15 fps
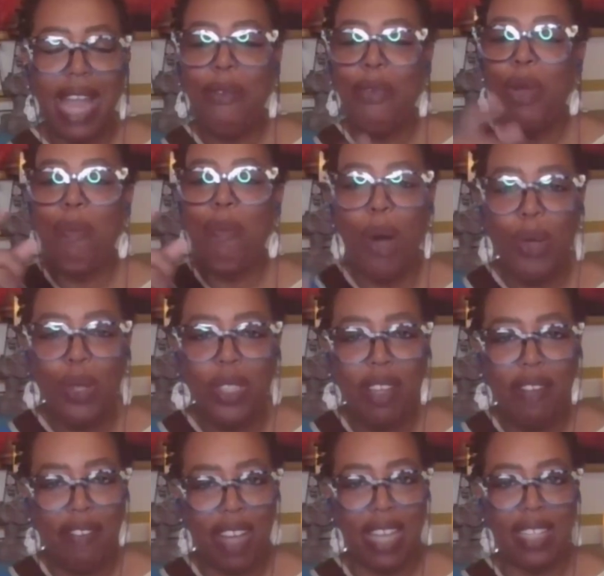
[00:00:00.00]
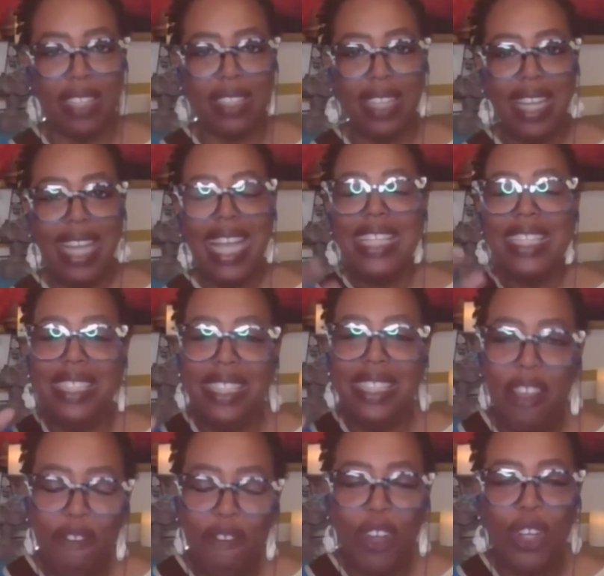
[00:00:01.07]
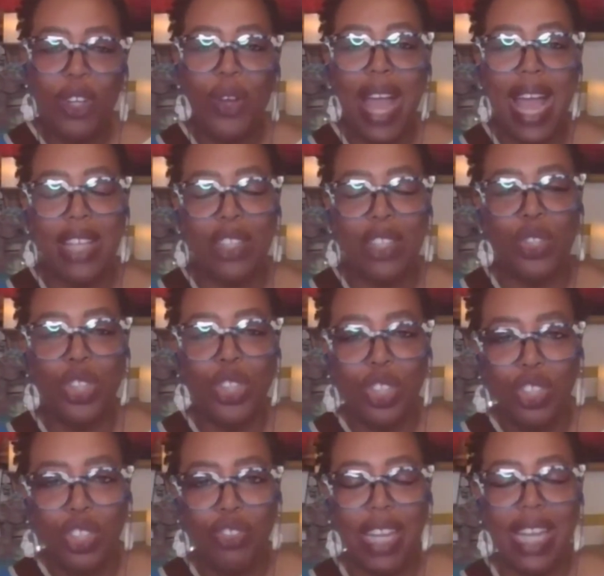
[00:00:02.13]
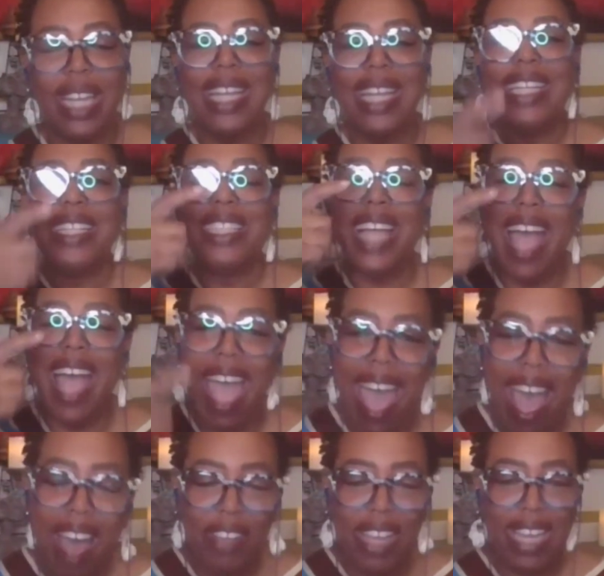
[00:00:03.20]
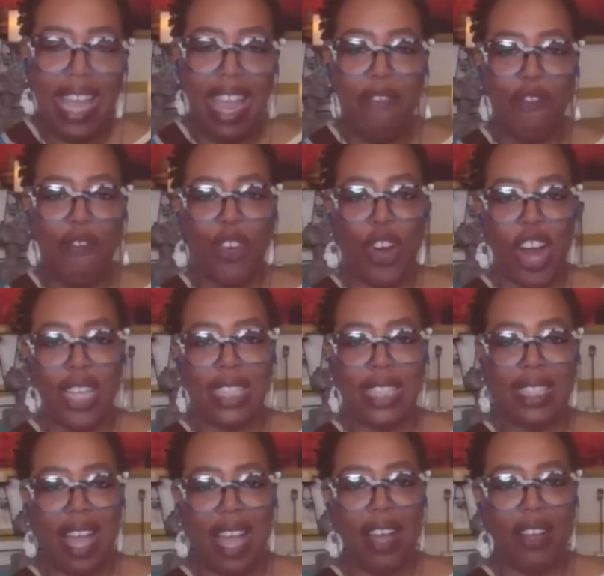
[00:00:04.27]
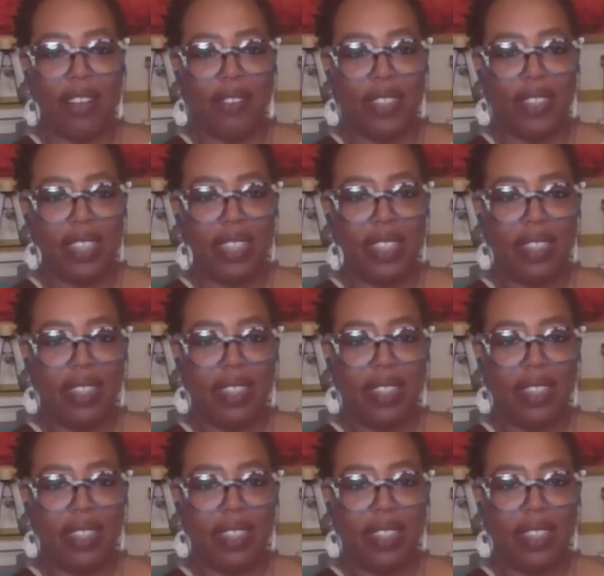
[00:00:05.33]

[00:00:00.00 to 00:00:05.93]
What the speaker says: Like with most of us, it's difficult as children to advocate for ourselves.